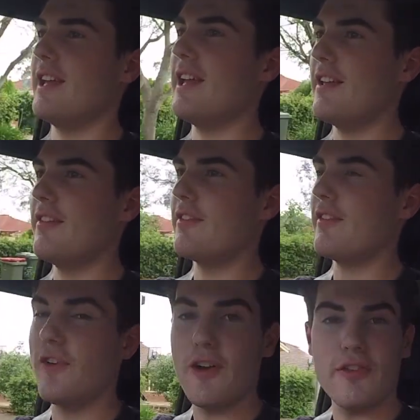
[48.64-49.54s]
is
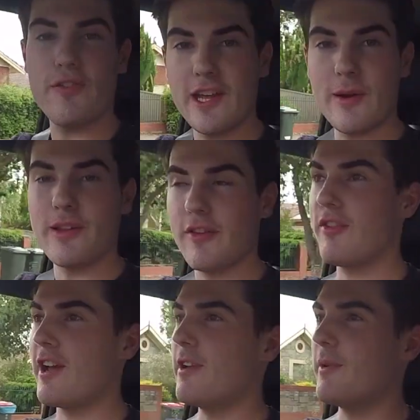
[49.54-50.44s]
the first video on this
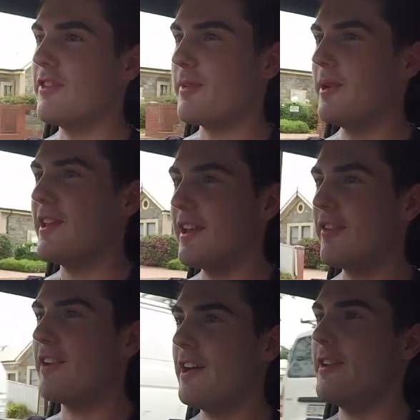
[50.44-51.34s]
channel, which I'm really
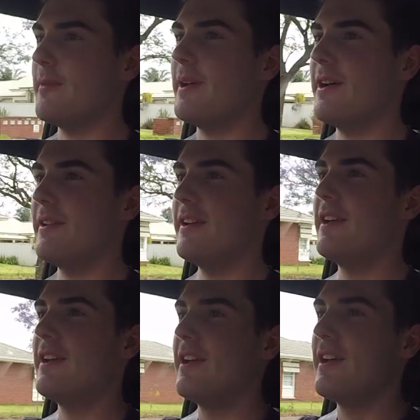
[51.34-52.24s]
excited about.
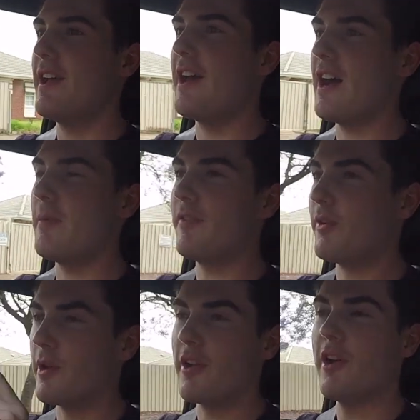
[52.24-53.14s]
And if
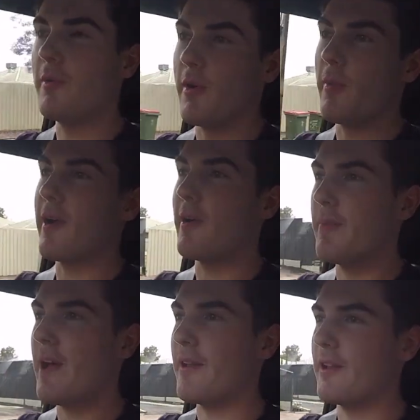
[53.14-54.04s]
you want to know what we're
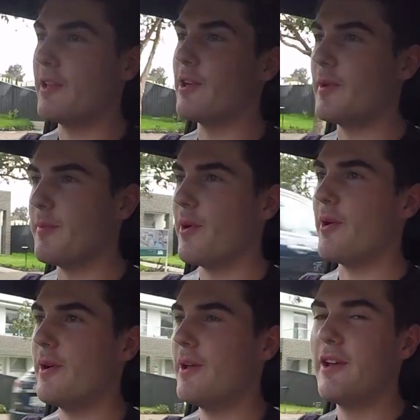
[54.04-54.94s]
about a little bit
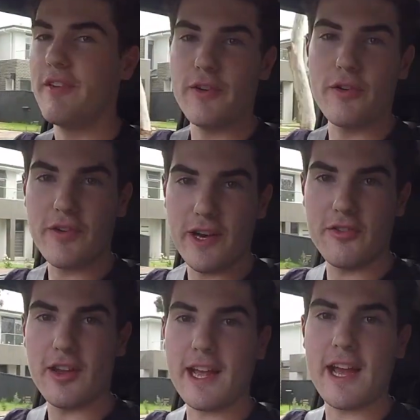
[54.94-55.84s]
more, feel free
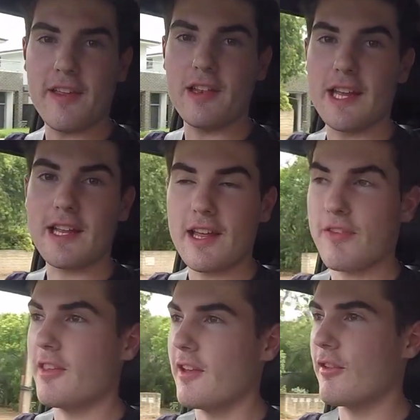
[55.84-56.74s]
to check out the link
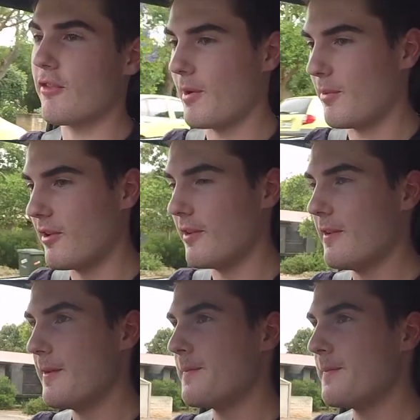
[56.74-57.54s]
that's in the description.